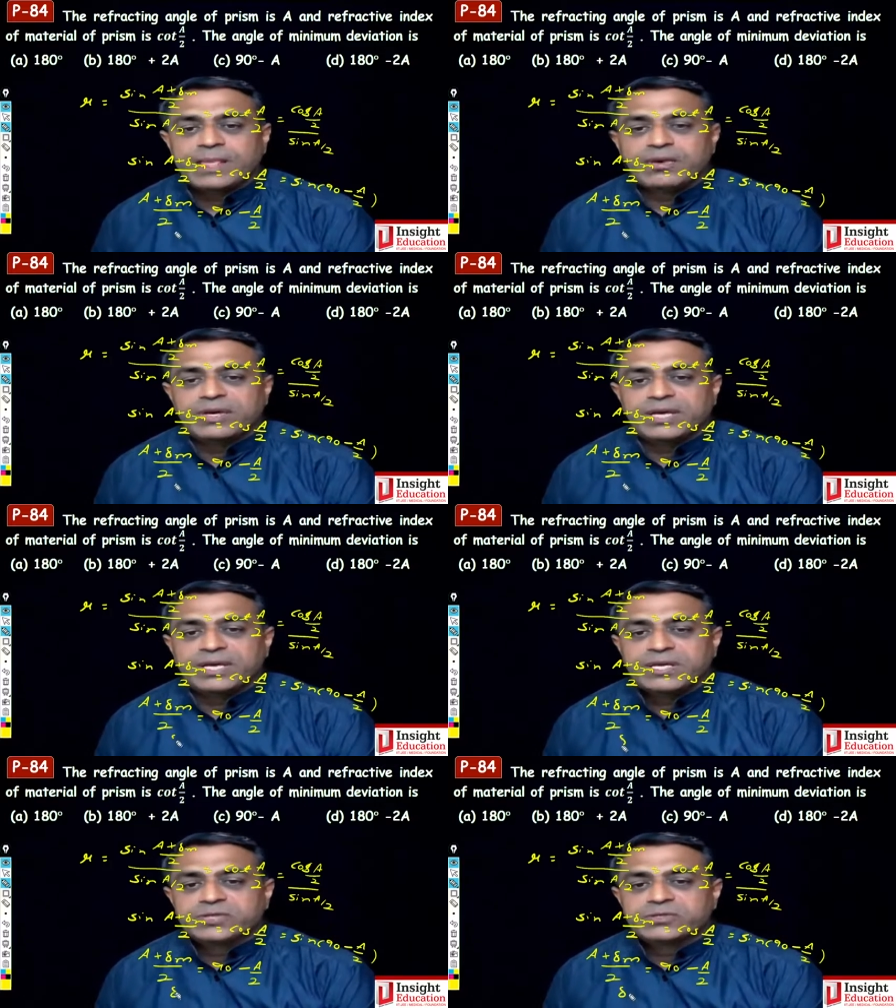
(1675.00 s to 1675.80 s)
Okay,
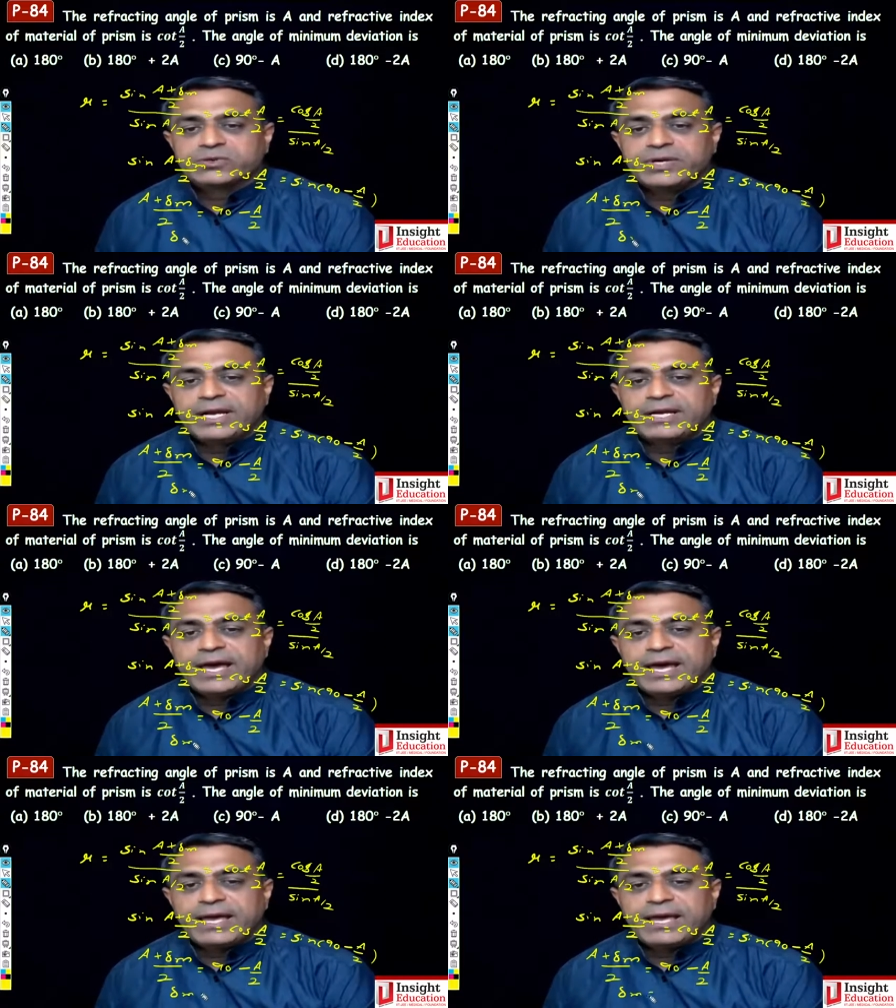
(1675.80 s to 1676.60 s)
so
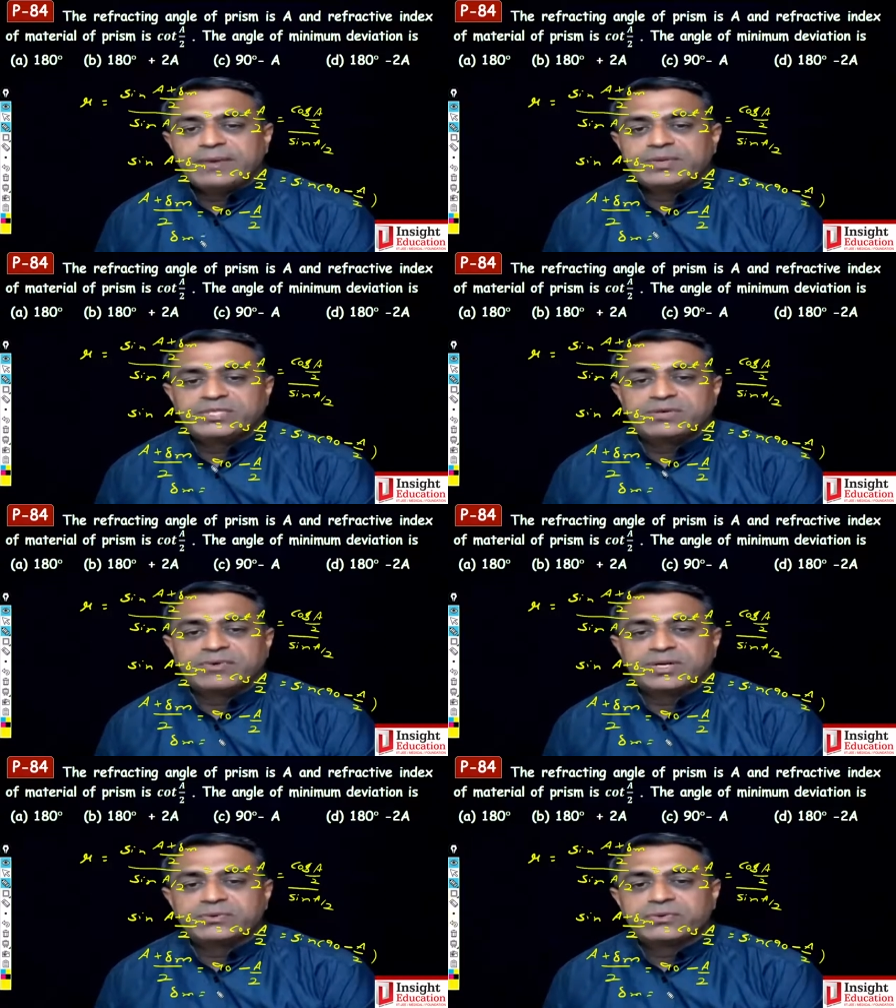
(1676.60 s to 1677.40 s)
delta M is
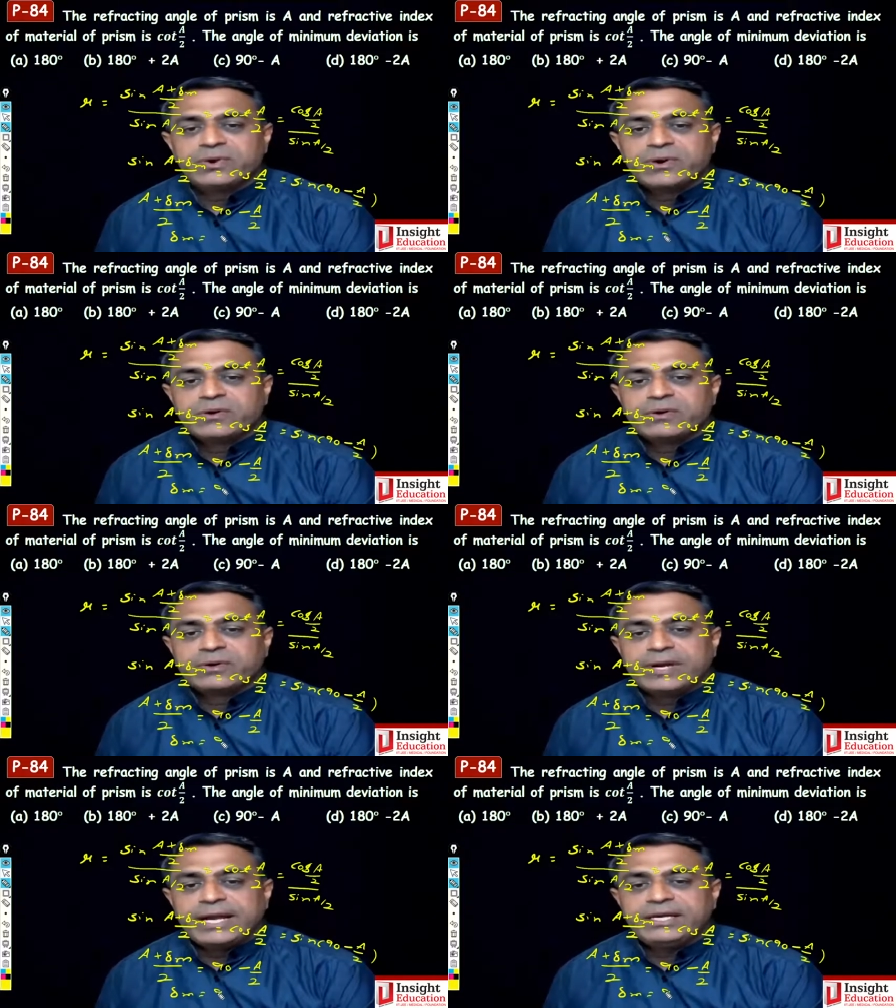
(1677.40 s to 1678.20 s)
equal to
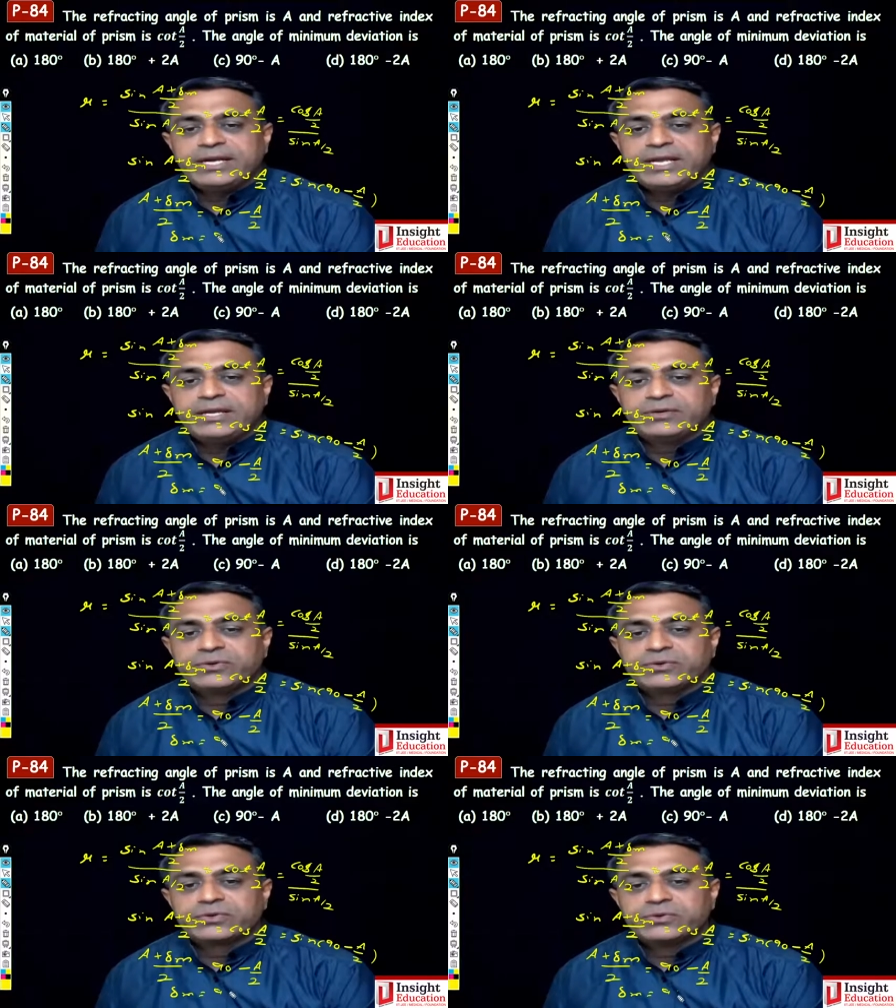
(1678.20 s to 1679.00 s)
90
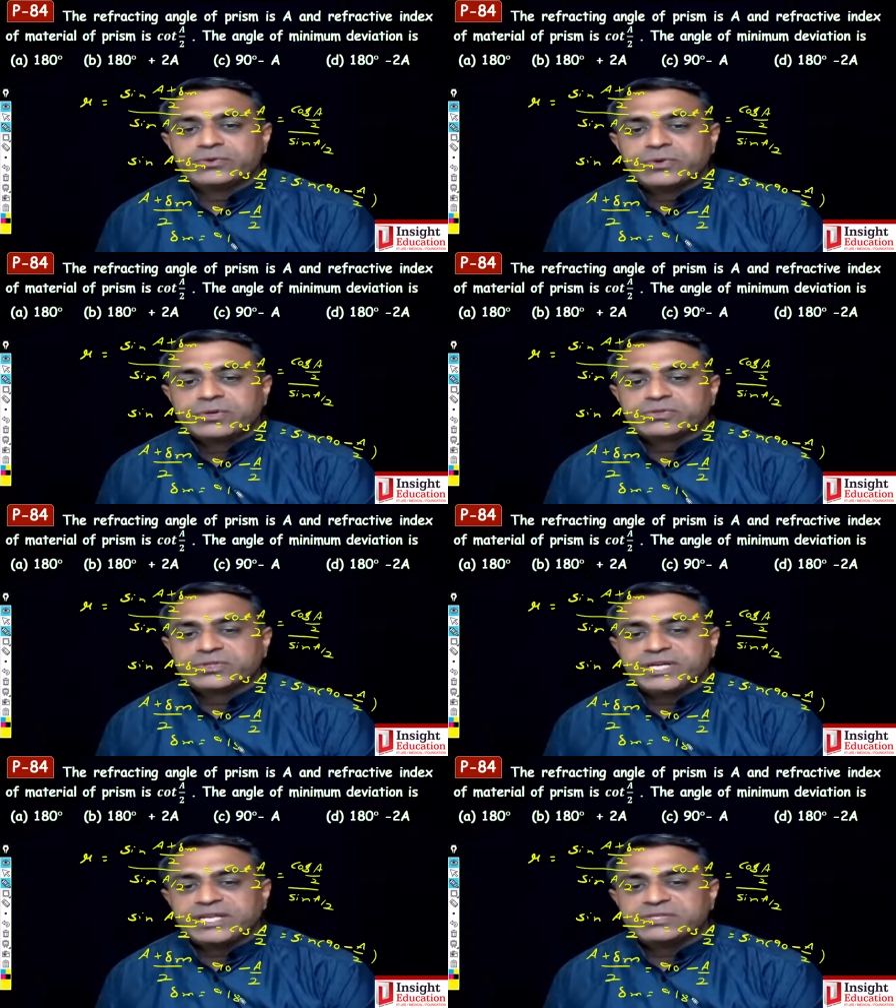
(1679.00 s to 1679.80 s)
into 2, so
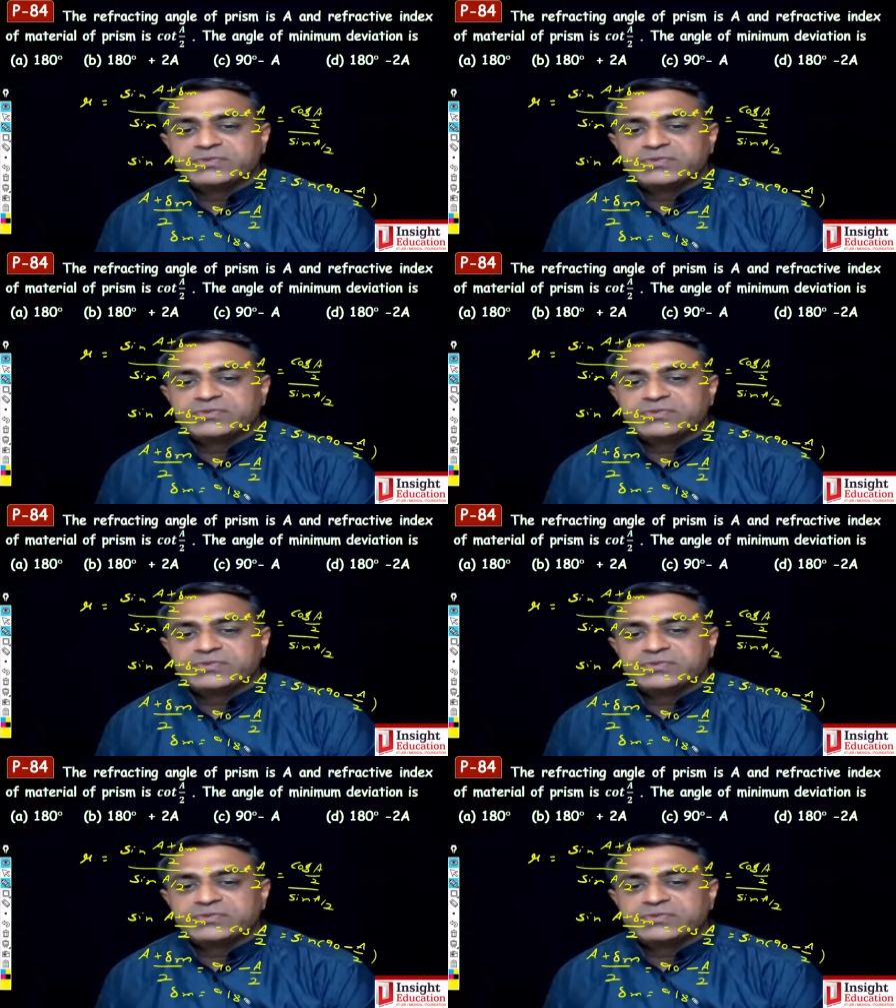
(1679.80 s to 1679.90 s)
that is